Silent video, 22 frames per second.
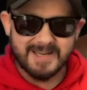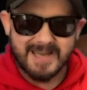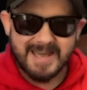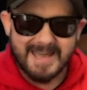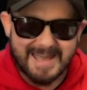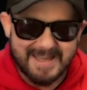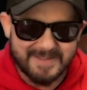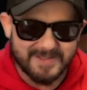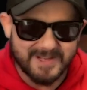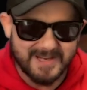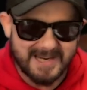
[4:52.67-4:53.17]

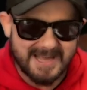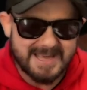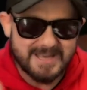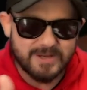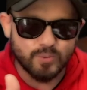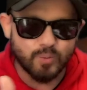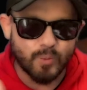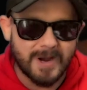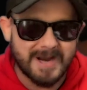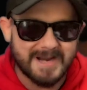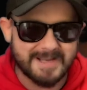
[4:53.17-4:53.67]
In the lake
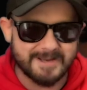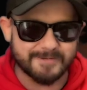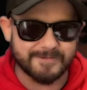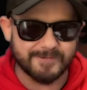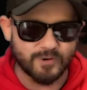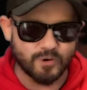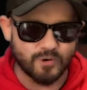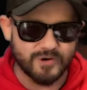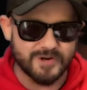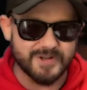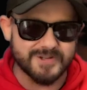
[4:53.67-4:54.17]
waiting
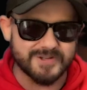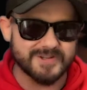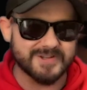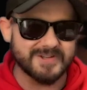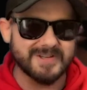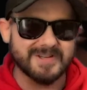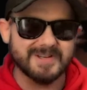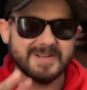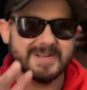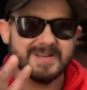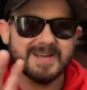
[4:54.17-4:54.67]
for us.
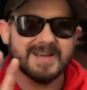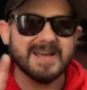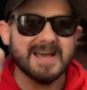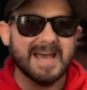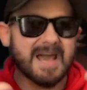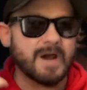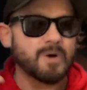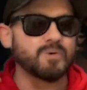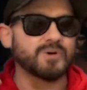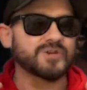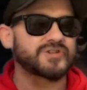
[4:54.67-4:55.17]

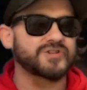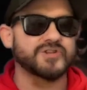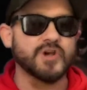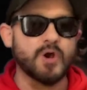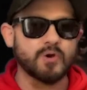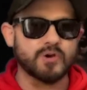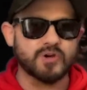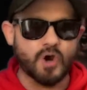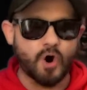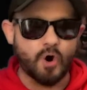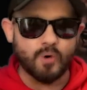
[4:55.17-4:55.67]
It was so
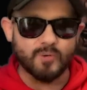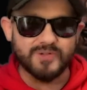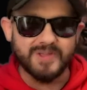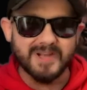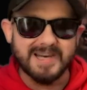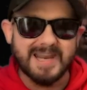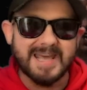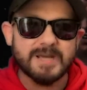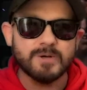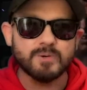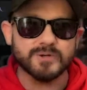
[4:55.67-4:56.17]
cold, the
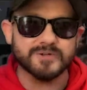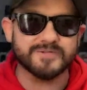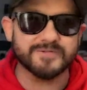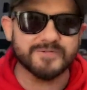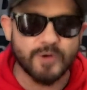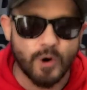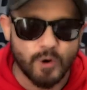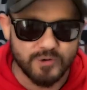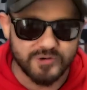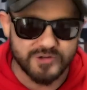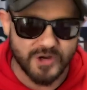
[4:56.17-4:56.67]
lake was
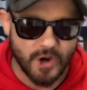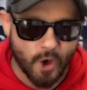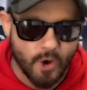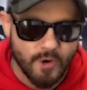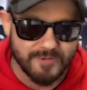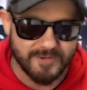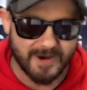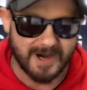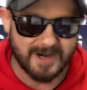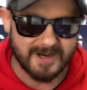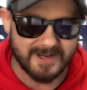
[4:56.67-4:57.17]
frozen
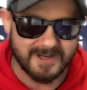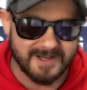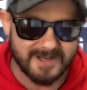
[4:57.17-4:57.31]
over.